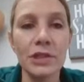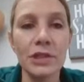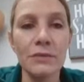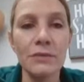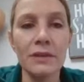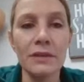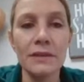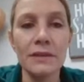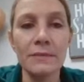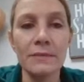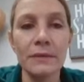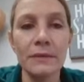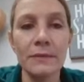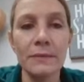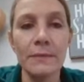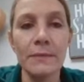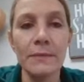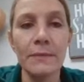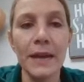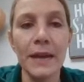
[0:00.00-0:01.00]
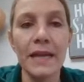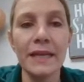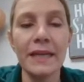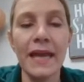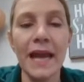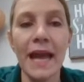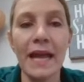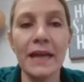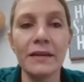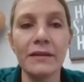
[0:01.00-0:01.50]
she was made
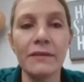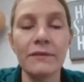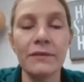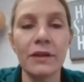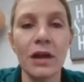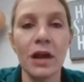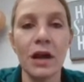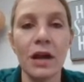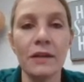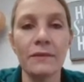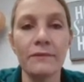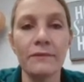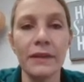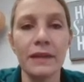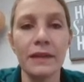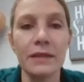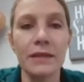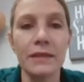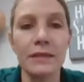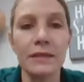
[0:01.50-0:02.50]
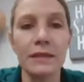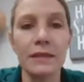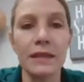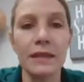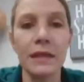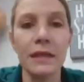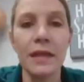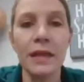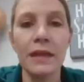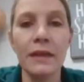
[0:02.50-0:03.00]
head of the convent.
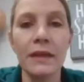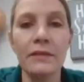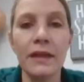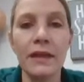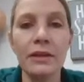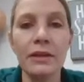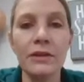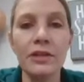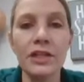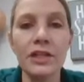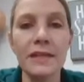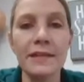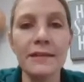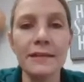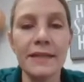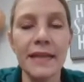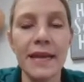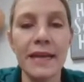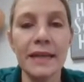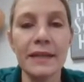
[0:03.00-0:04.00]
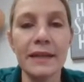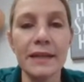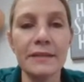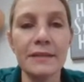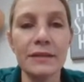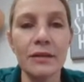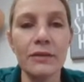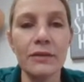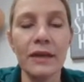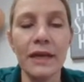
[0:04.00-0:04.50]
There she stayed
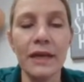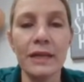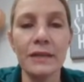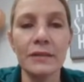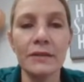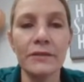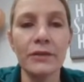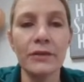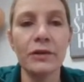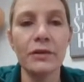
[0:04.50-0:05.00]
until the end of